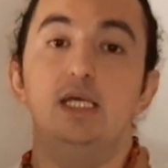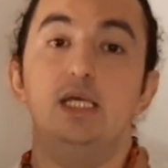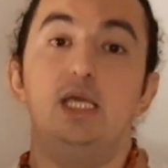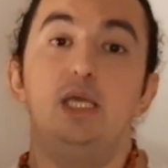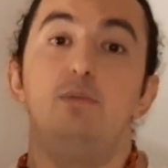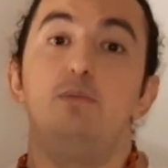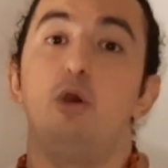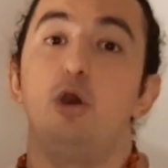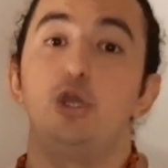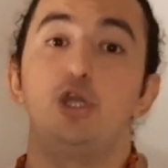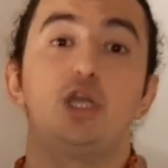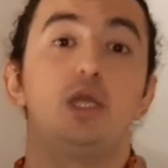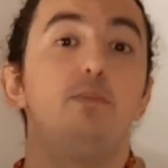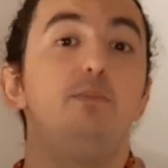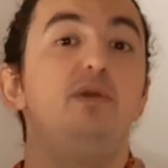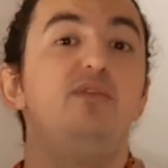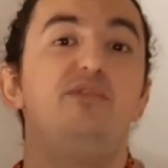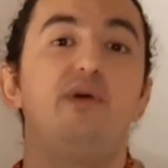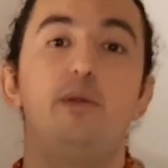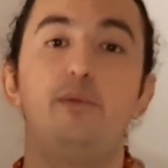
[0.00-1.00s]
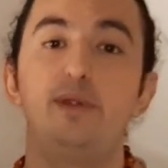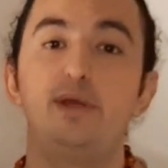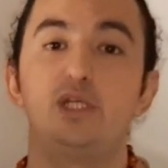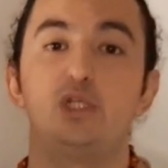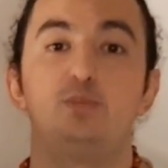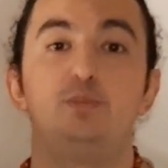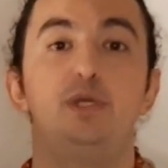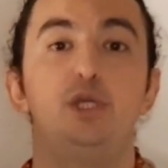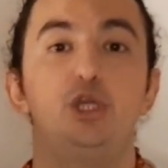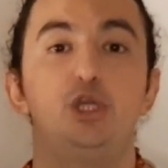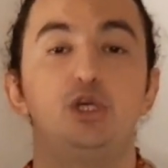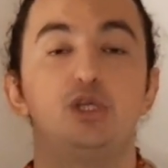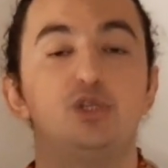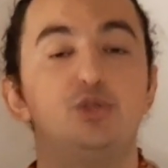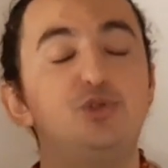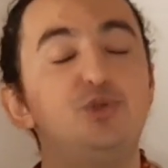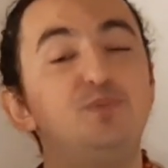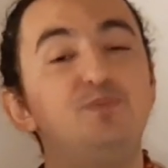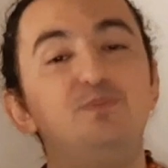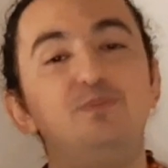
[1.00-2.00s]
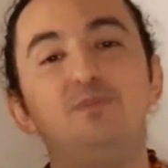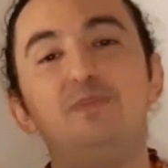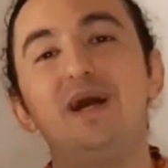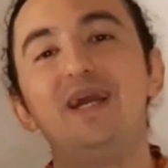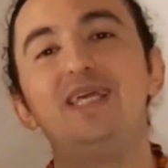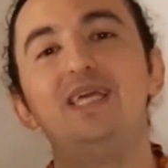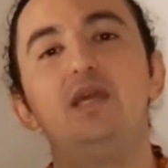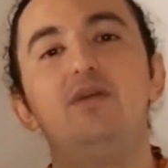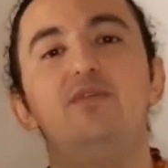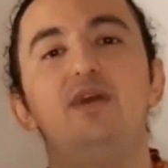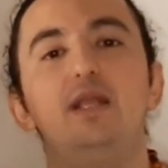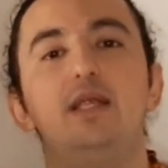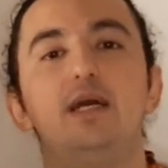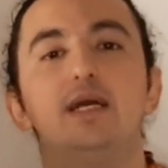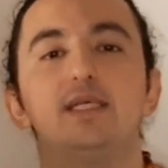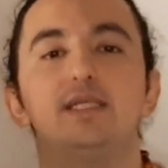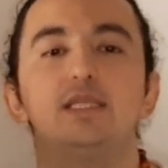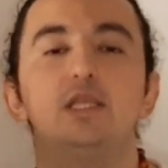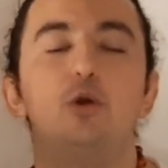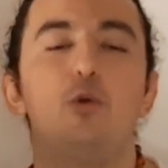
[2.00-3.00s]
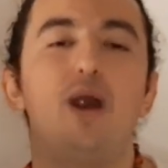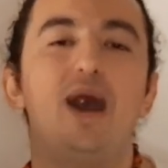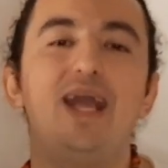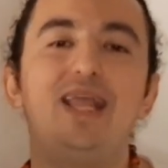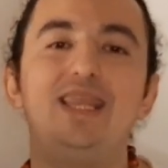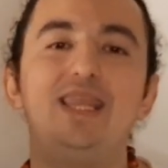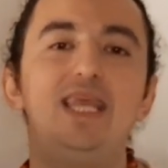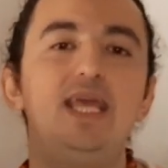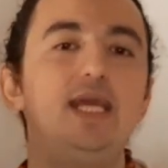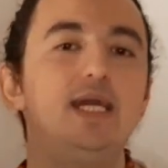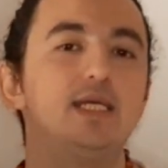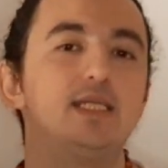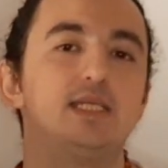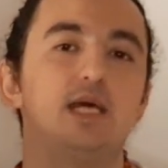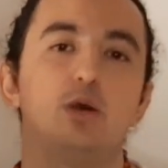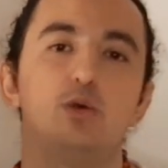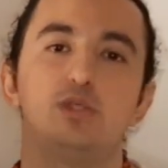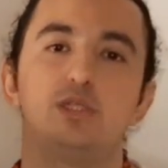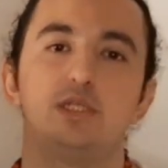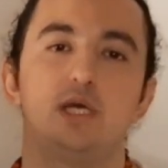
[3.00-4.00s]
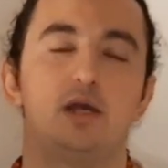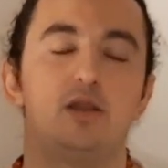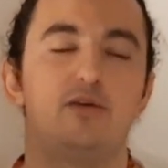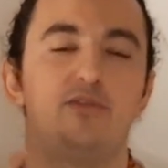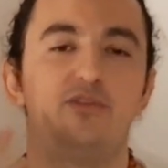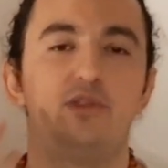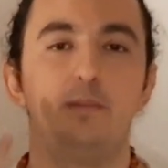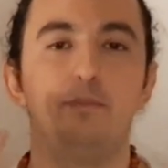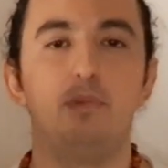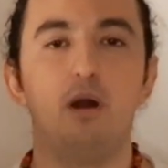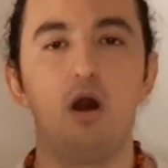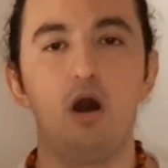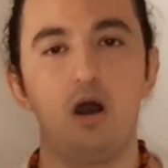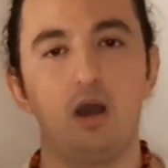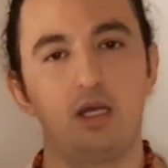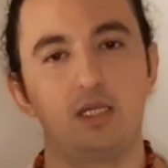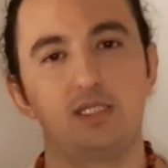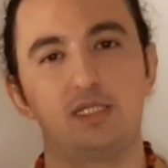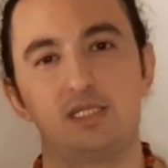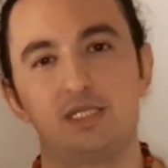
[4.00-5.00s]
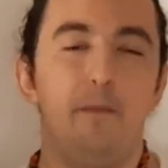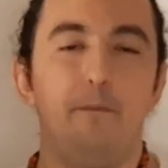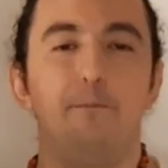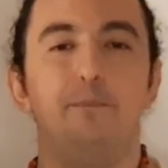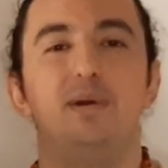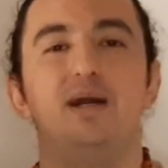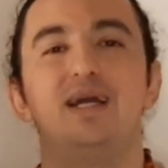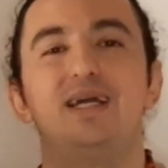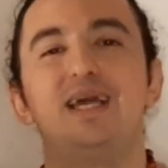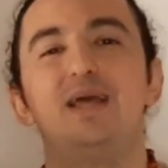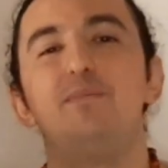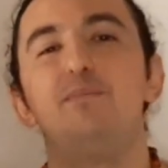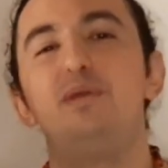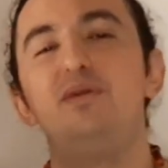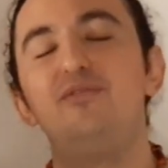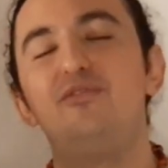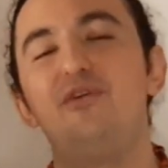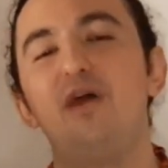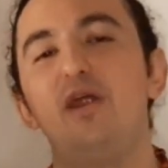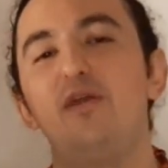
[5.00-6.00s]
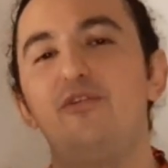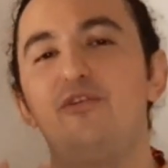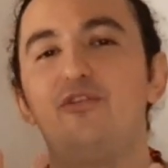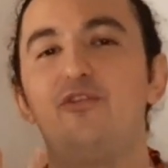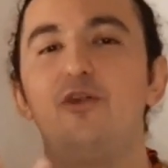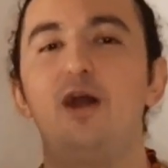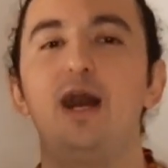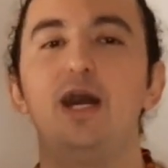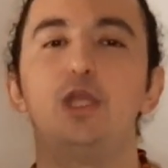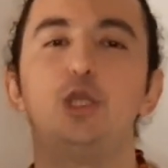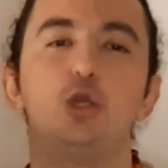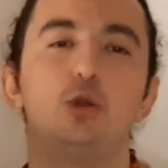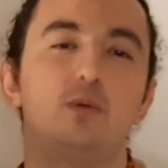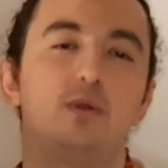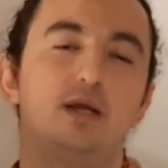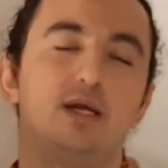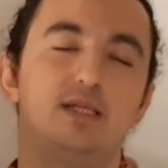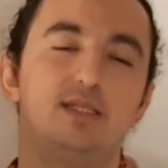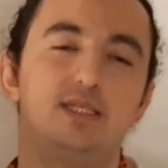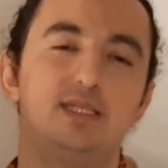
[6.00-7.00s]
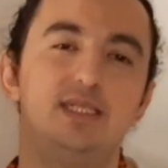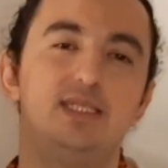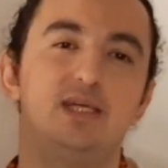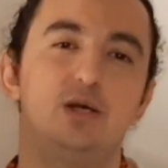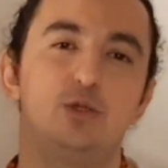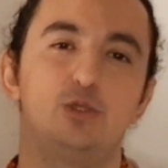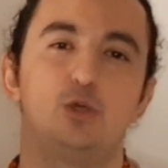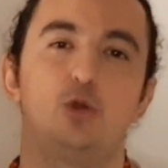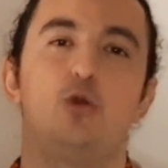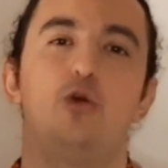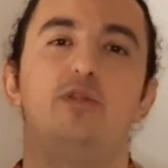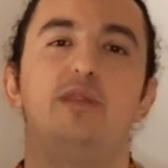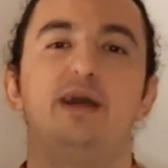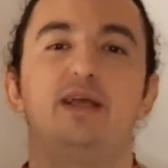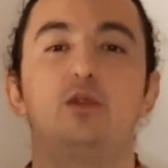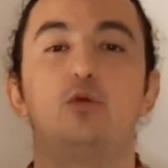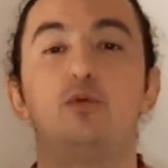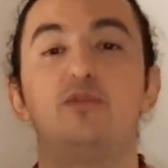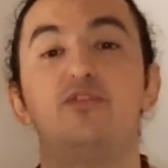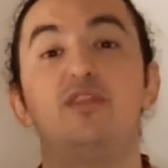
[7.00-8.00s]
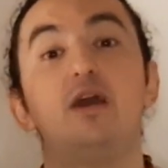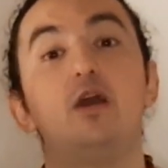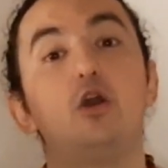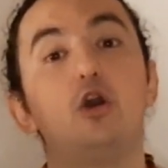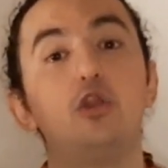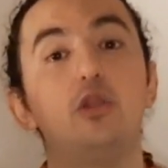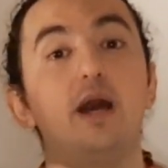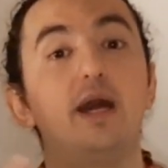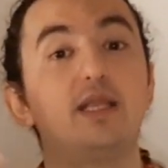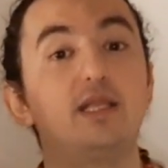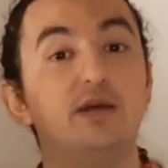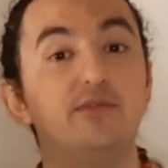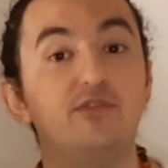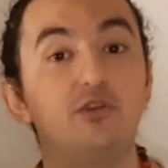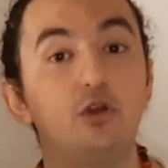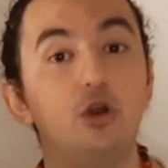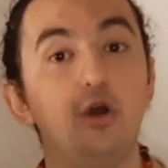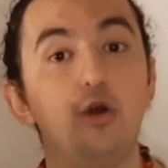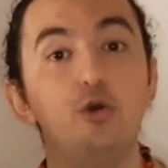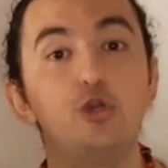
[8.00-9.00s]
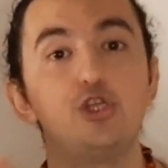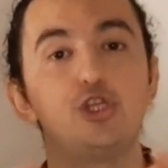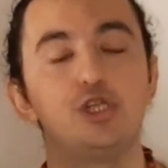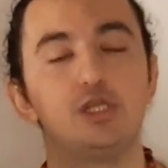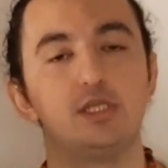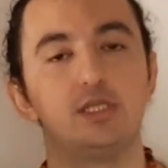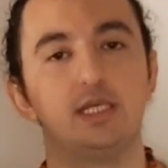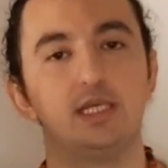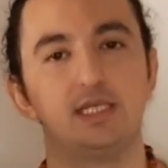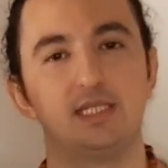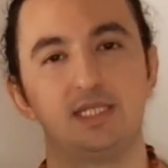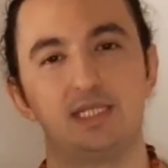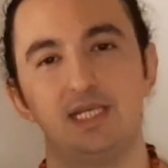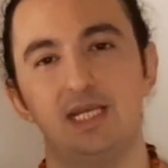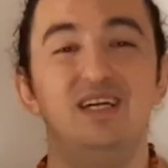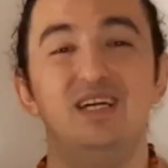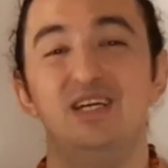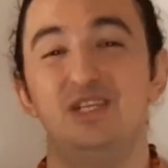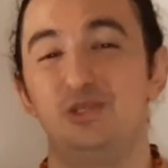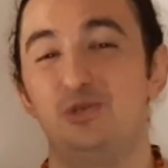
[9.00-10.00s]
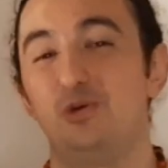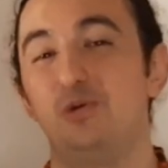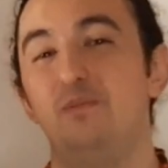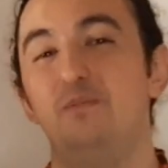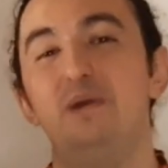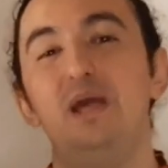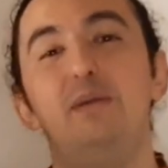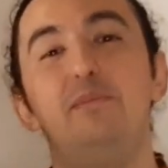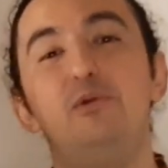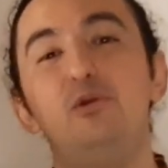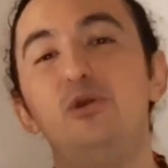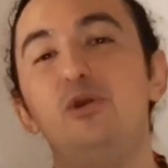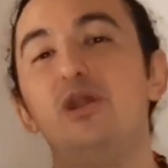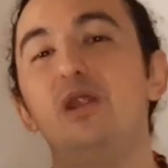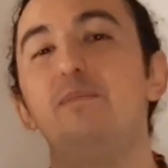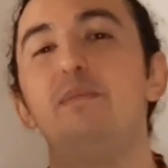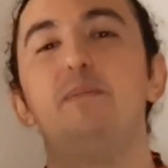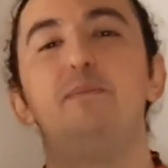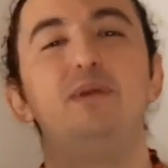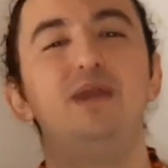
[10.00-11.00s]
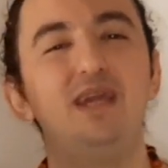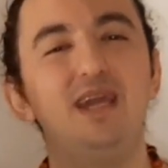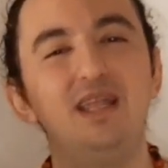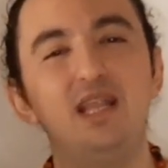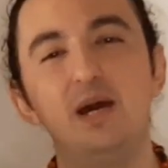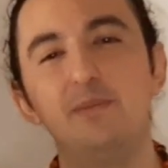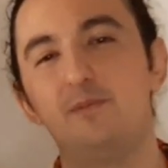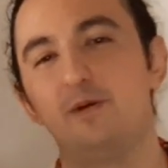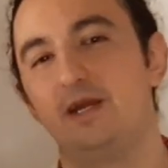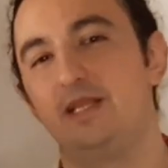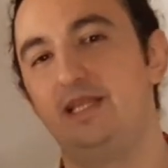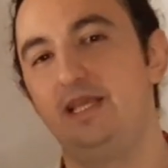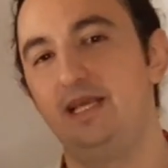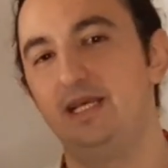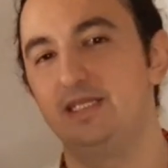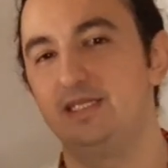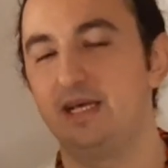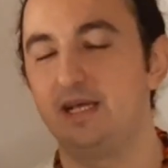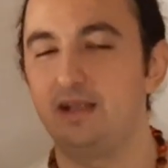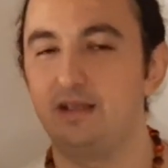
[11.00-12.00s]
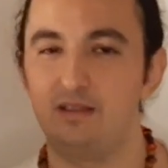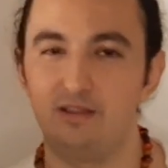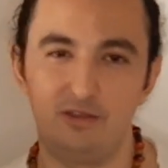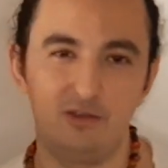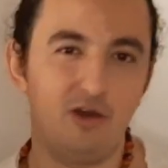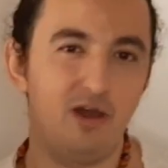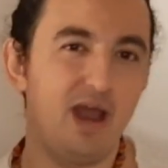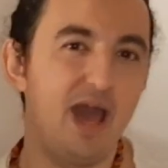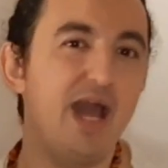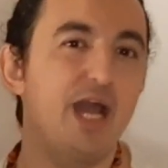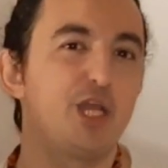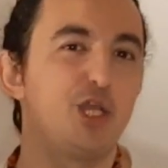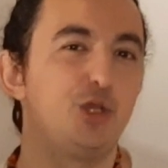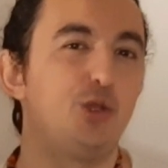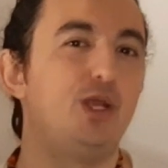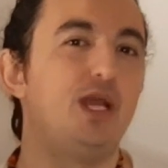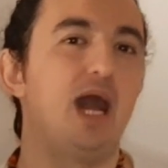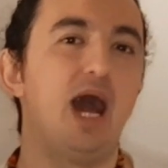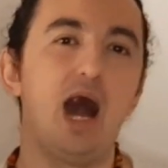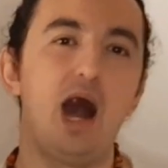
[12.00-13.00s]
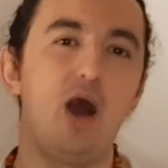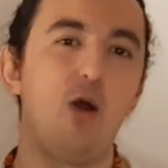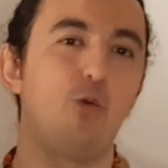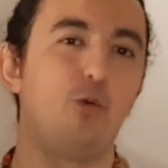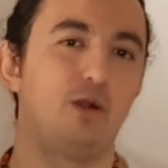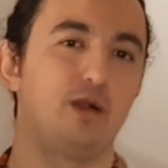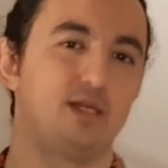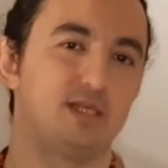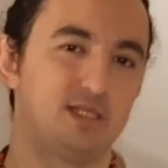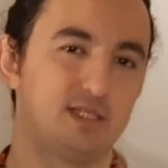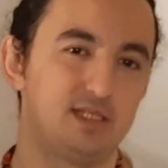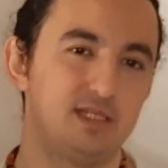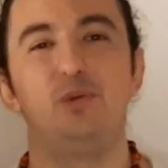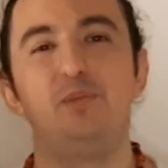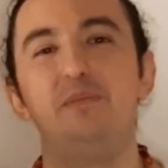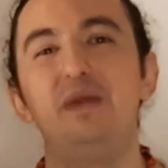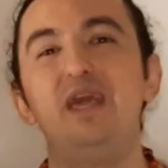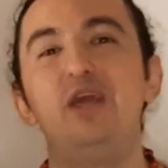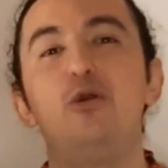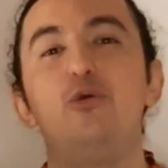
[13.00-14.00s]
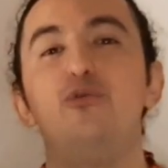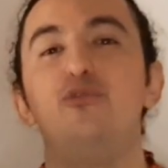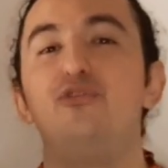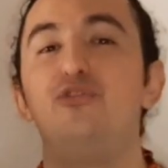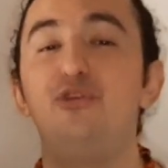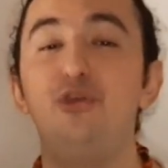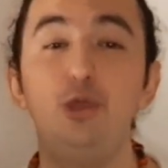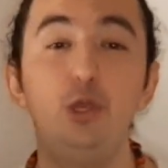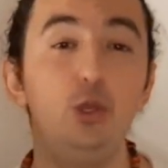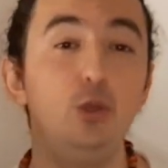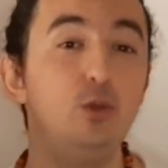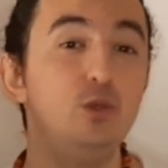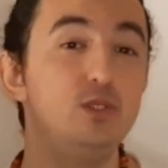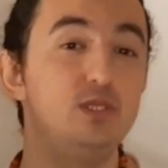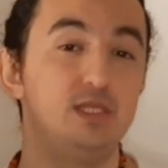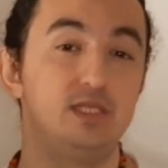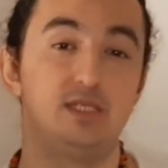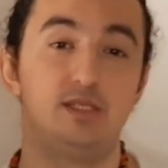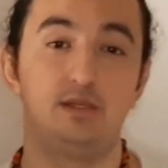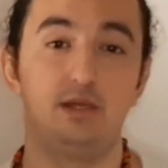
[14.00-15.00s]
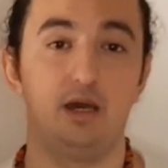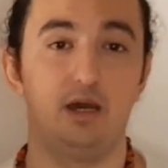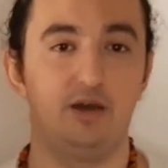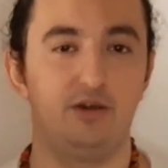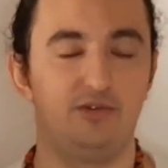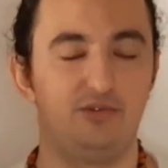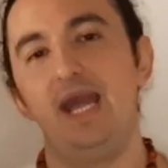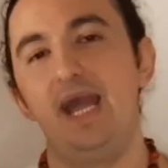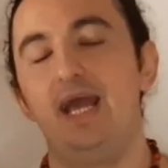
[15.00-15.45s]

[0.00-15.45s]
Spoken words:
Imox can be very auspicious by giving us ideas outside of the box, but can be very fragile because it's also connected with the collective consciousness. So maybe you're gonna be picking up ideas that are not actually ours. You may confuse stuff.